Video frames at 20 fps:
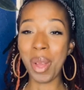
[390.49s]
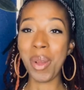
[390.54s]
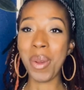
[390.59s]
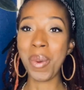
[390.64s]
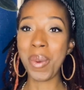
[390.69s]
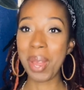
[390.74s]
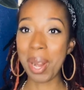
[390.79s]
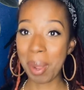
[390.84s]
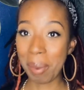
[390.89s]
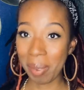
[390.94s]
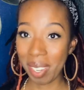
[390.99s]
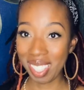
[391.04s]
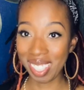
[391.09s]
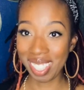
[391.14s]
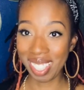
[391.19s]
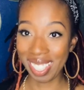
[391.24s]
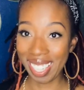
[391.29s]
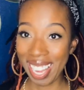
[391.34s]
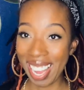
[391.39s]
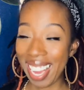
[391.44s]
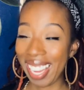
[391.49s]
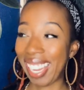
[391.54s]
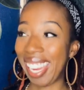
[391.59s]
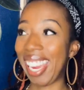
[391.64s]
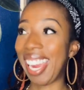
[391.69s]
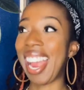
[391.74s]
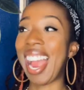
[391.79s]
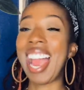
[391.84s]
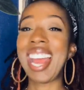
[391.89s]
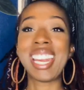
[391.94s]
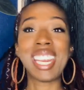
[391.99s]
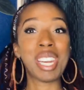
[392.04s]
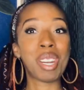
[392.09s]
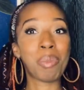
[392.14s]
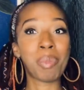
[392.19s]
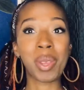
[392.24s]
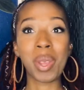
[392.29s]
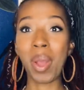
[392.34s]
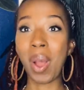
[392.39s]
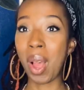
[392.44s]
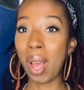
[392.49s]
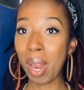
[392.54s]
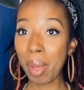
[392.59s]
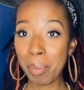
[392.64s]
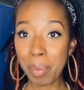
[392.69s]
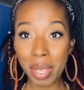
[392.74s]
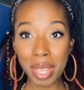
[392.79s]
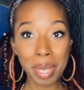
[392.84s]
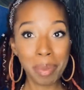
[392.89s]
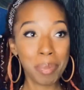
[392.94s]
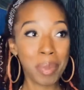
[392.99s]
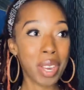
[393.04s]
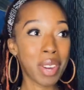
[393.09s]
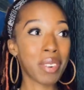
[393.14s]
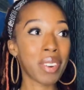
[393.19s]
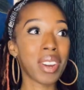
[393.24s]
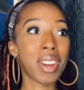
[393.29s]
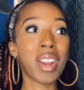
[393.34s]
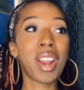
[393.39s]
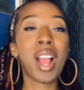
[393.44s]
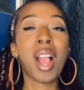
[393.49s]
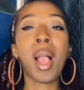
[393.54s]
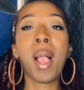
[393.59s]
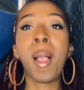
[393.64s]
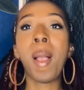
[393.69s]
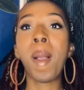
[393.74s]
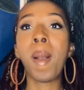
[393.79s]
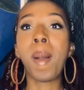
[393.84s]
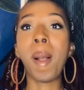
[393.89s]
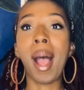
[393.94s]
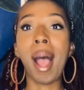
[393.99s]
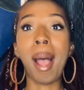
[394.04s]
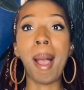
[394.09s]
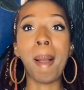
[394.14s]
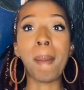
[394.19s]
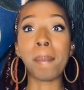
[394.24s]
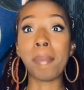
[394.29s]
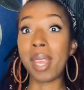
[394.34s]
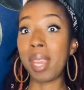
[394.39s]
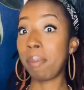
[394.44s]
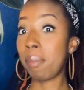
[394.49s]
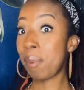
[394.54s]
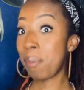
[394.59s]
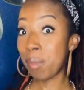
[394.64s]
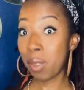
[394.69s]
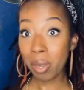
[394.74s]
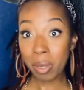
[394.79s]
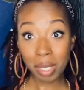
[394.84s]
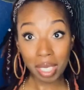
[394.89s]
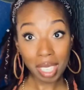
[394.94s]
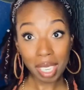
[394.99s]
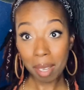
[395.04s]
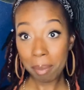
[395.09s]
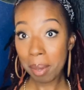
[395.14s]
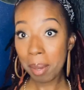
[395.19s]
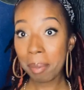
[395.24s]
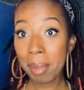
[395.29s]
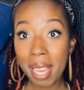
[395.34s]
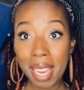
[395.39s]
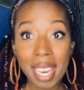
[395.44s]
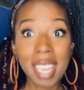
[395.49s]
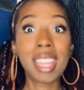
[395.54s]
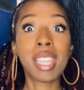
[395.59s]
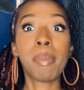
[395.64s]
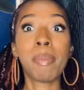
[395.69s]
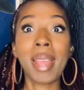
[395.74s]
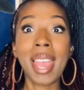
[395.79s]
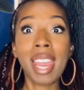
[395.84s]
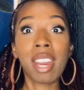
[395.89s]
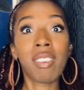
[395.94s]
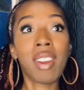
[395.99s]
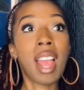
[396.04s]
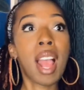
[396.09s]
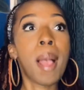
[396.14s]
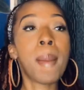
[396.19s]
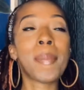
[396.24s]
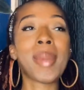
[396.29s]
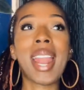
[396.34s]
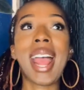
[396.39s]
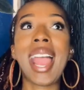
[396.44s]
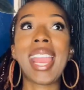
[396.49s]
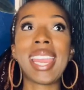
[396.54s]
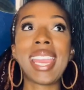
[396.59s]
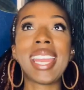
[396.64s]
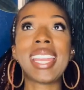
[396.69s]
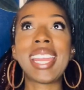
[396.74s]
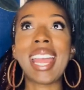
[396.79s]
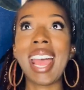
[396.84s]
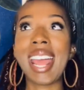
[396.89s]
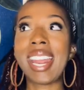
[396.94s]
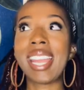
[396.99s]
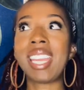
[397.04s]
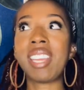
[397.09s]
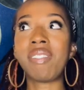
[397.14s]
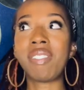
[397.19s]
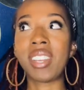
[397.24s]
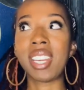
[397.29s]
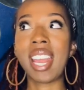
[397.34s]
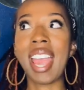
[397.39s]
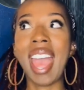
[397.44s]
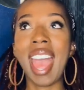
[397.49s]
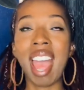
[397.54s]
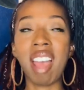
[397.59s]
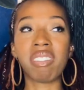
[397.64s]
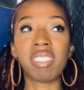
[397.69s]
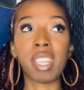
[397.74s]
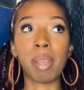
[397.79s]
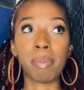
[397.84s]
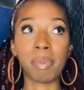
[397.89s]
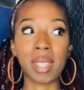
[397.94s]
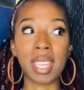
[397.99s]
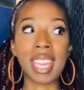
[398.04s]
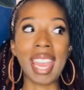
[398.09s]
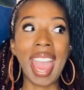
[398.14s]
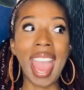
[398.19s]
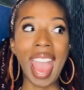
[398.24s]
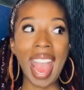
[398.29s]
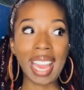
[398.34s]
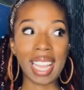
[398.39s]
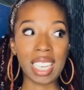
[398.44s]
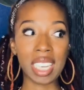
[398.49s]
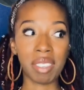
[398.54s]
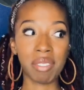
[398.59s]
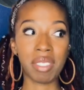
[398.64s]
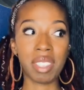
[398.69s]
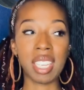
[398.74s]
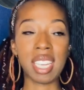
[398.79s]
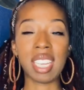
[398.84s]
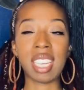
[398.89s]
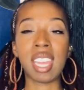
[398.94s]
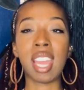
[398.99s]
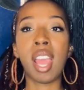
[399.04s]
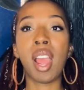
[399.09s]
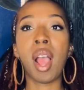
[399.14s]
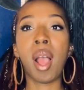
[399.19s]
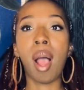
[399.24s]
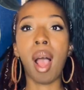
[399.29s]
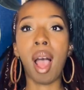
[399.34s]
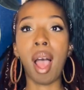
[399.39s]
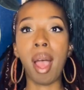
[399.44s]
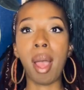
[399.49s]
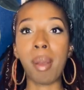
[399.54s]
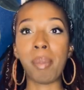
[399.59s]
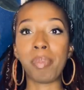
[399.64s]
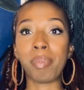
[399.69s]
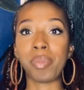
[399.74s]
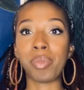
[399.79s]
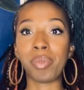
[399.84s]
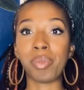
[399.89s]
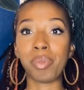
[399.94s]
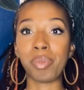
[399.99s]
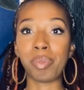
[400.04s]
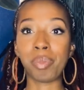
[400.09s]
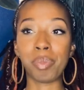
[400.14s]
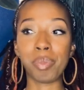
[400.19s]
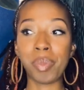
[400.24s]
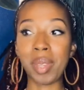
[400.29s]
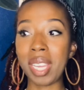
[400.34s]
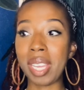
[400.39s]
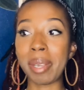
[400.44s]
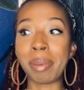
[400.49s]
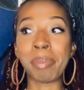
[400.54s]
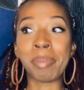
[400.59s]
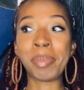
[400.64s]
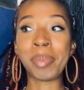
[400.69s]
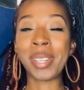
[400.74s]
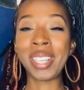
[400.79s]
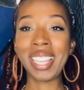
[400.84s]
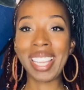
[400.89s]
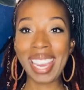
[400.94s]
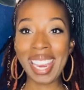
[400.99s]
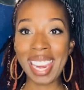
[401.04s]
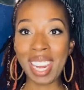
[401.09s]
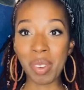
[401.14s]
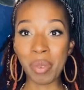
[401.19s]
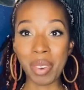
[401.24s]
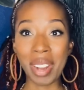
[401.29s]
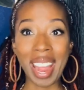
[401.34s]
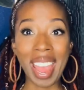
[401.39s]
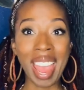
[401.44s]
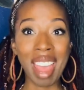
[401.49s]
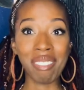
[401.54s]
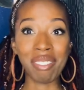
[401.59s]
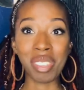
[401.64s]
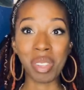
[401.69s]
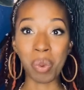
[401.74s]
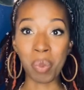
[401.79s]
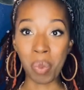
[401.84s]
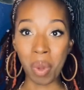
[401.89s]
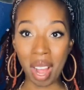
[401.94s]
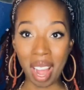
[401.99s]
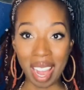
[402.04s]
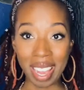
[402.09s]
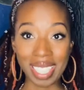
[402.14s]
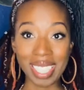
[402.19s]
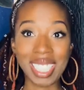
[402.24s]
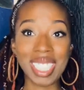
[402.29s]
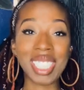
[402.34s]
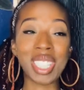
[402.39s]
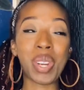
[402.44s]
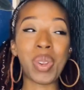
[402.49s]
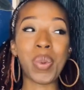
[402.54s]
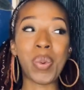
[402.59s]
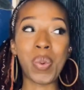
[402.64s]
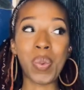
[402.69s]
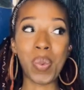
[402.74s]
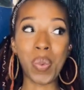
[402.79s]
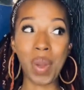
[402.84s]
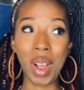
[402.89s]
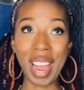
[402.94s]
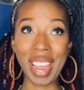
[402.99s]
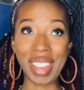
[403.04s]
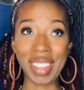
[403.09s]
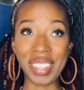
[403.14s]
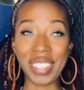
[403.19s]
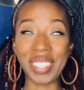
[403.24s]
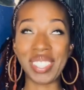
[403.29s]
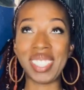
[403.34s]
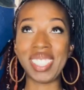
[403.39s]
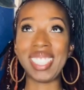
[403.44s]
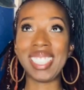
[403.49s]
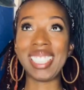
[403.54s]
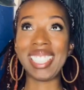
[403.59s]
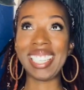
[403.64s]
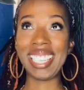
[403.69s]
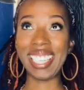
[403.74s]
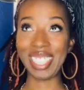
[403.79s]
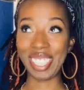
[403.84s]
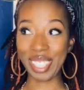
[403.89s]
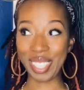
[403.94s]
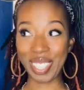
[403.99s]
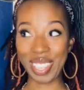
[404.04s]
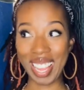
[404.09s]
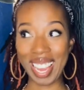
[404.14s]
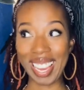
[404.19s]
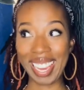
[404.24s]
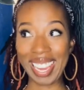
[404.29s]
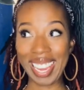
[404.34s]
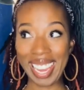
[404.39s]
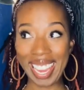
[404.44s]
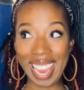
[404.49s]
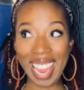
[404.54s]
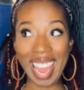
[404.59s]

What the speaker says: when I'm interlocking. I need to be all up in the mirror. Maybe music could be playing in the background, but I cannot even have something actively being played where I have to watch while interlocking.